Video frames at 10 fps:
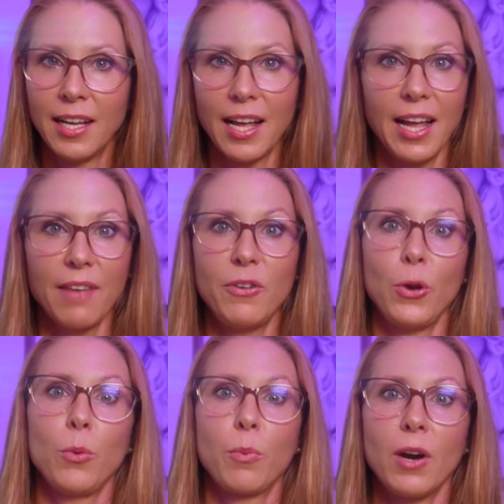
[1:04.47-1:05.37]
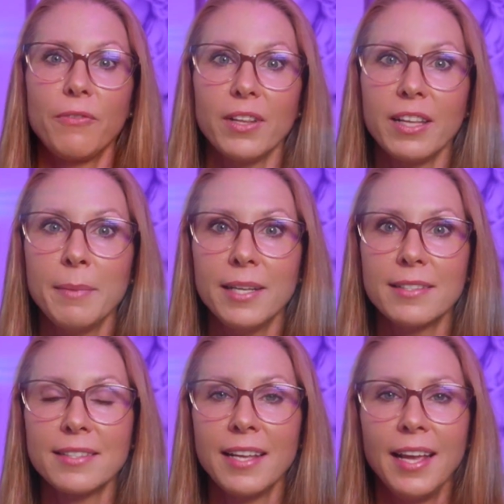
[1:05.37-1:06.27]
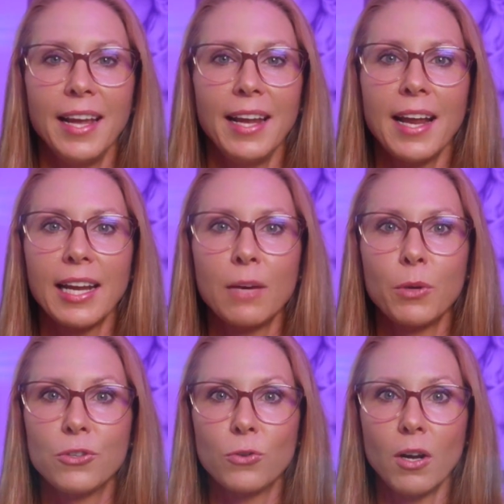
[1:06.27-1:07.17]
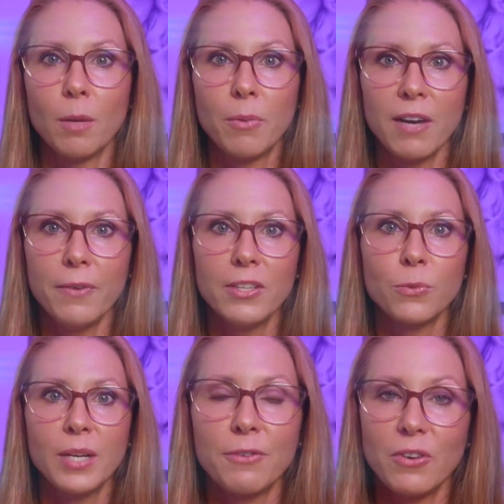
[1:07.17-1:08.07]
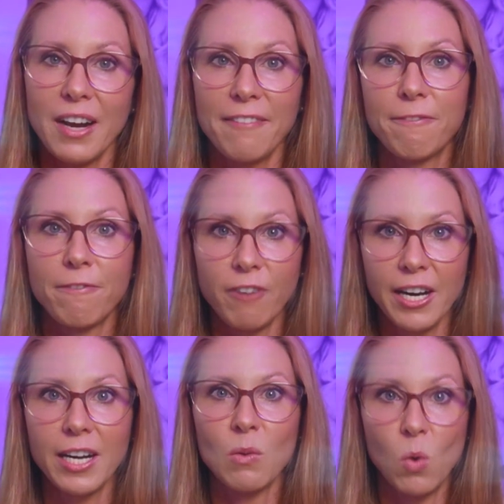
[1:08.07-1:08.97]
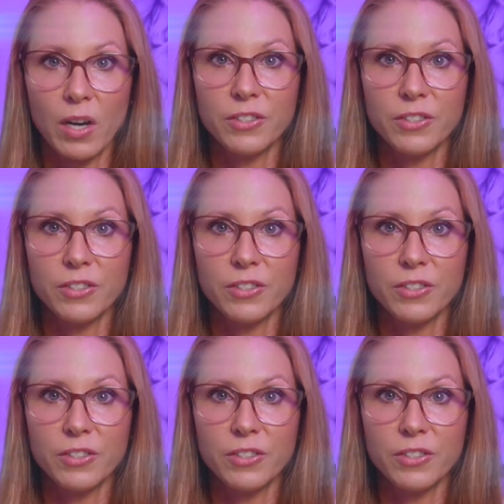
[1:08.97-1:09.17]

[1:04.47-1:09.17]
I have no profit limits, and I can withdraw profits whenever I freaking want